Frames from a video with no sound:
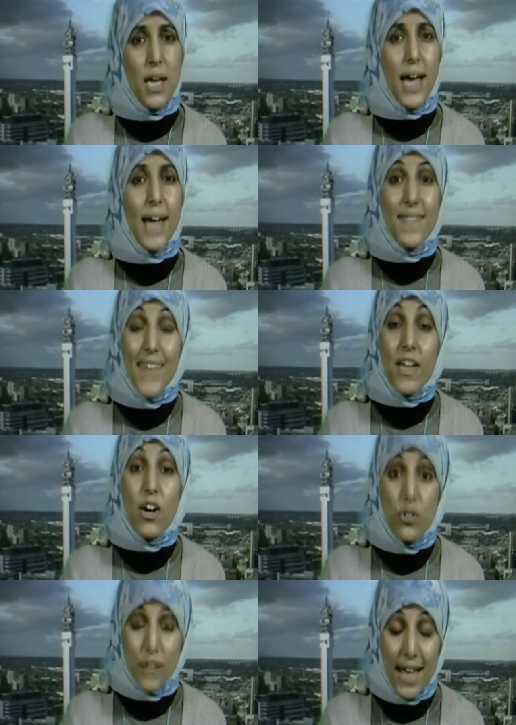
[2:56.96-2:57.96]
and they
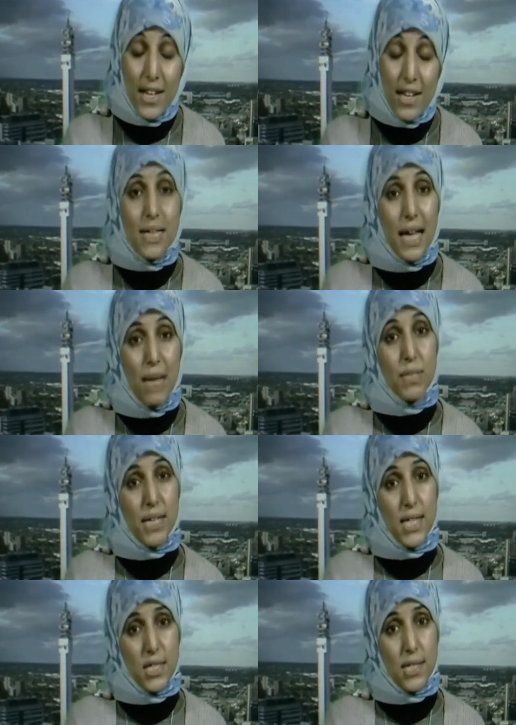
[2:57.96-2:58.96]
are actually
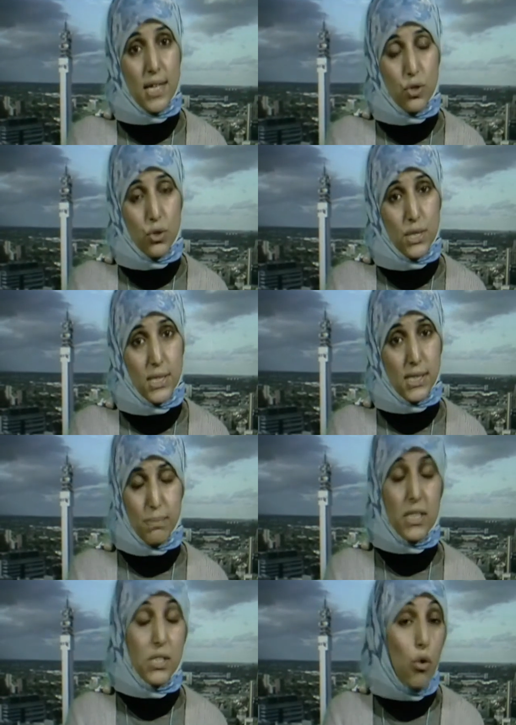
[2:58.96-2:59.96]
abdicating their duties
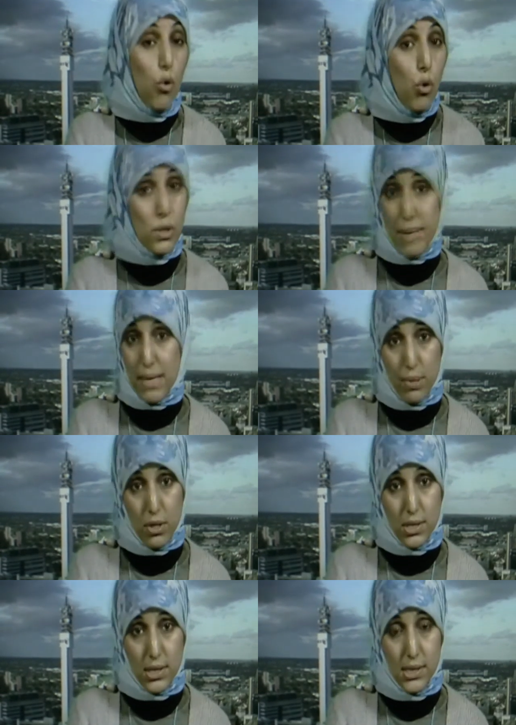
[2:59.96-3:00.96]
because all the main
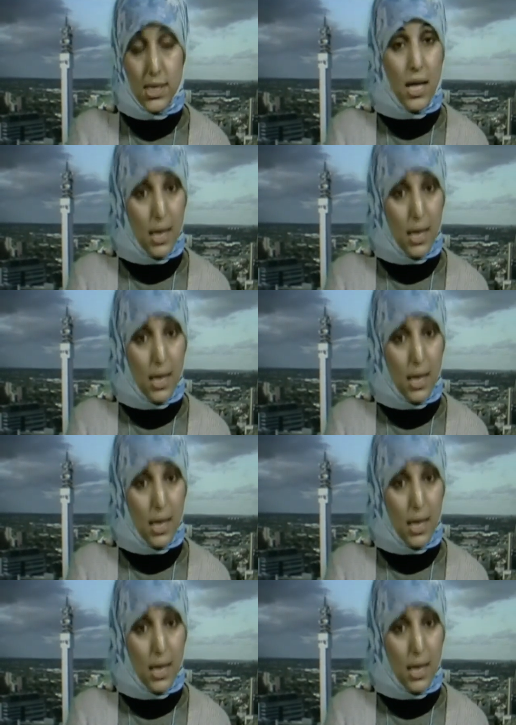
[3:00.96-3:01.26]
parties,